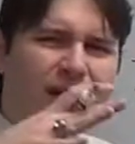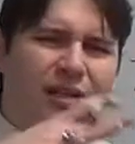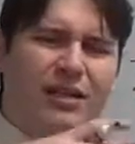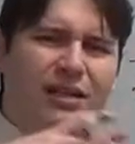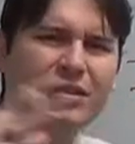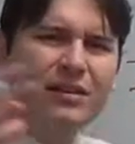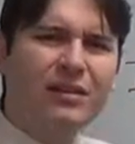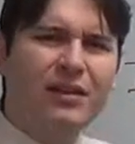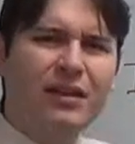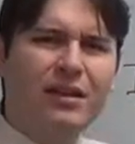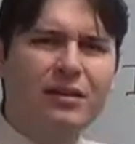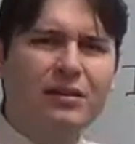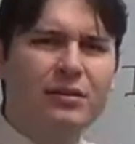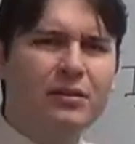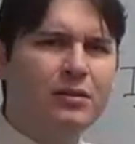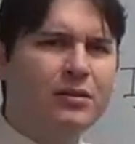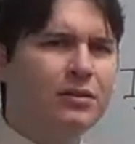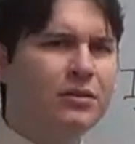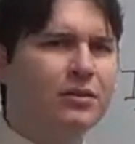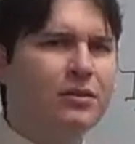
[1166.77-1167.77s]
anything,
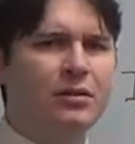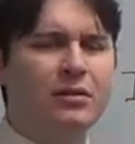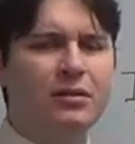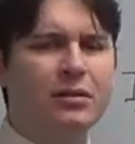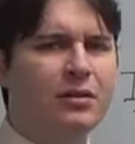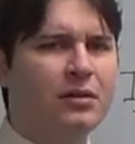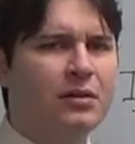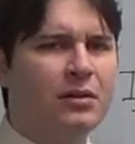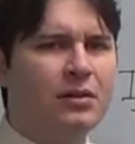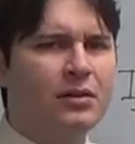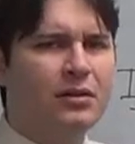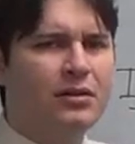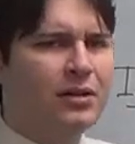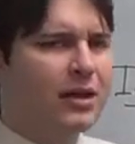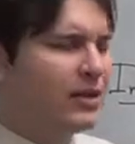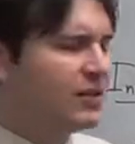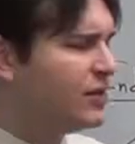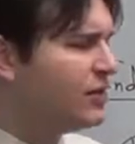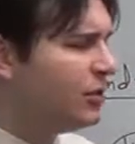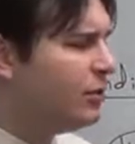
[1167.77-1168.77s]

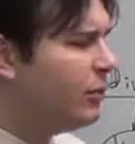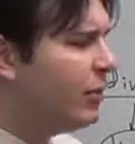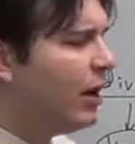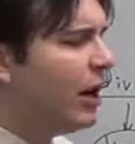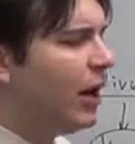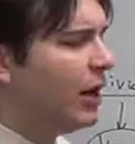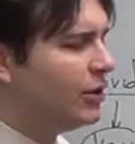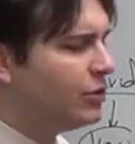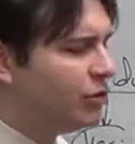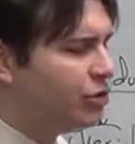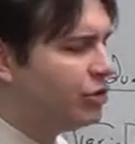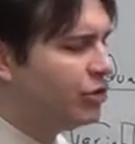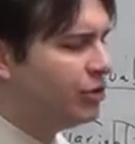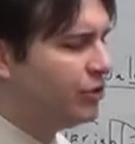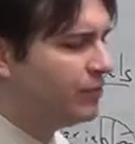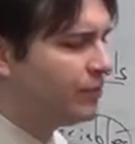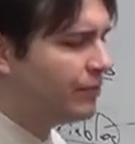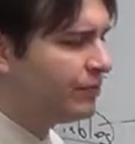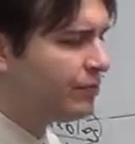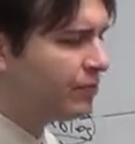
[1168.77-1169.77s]
not so
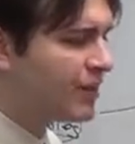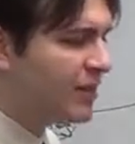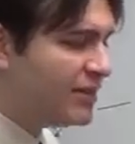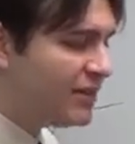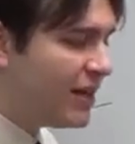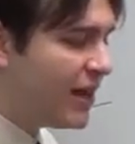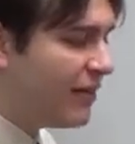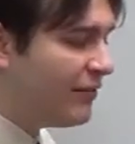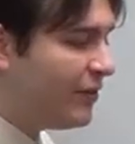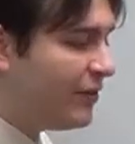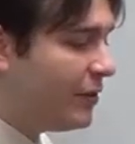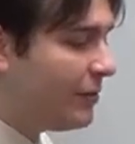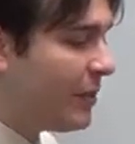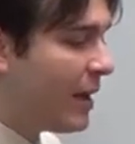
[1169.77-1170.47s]
much. It's not very